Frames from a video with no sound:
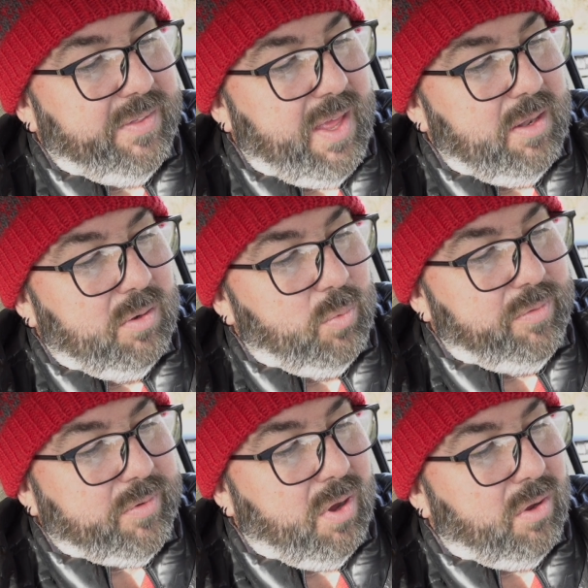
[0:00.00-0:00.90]
Then
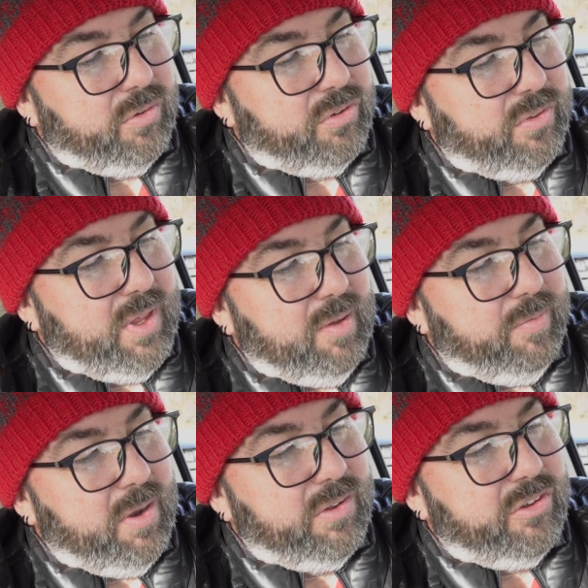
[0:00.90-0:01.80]
we've got the
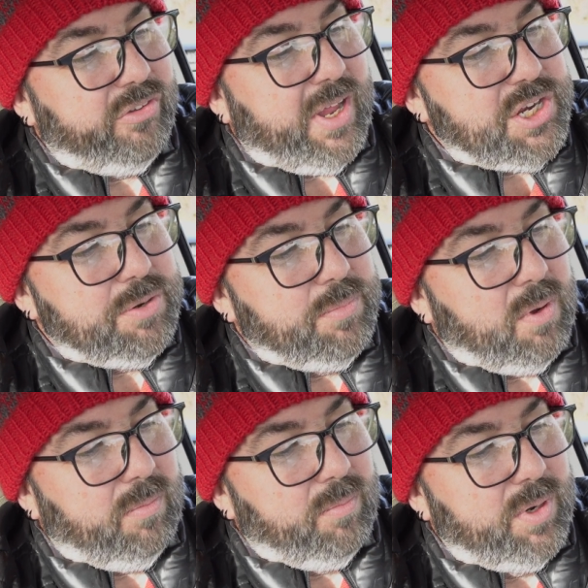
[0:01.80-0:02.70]
frein de
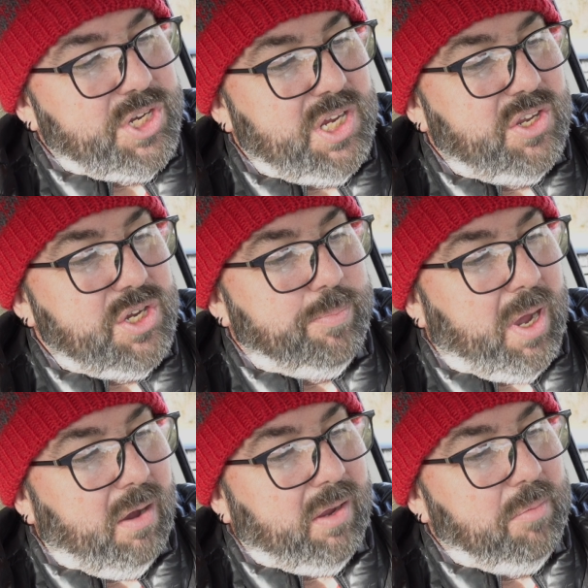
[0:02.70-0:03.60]
stationnement, which is your
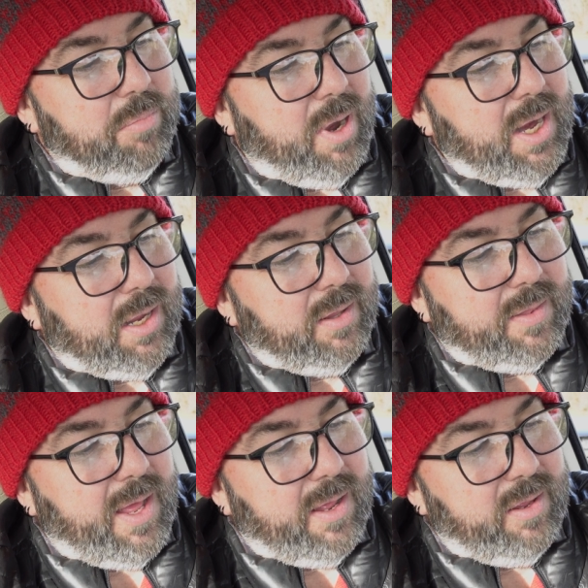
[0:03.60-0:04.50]
parking brake.
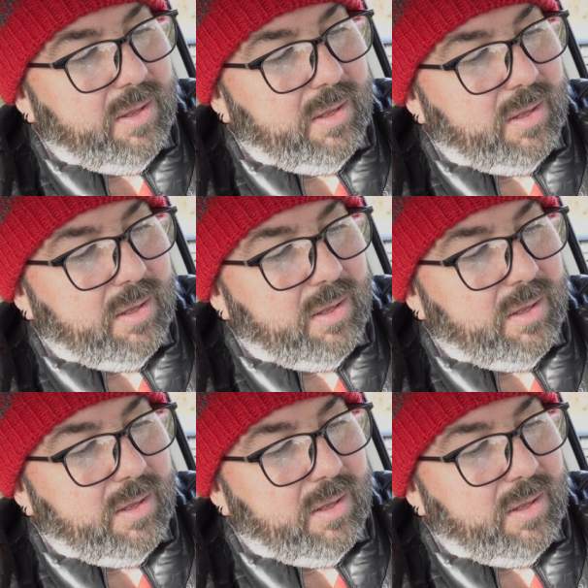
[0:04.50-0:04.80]
That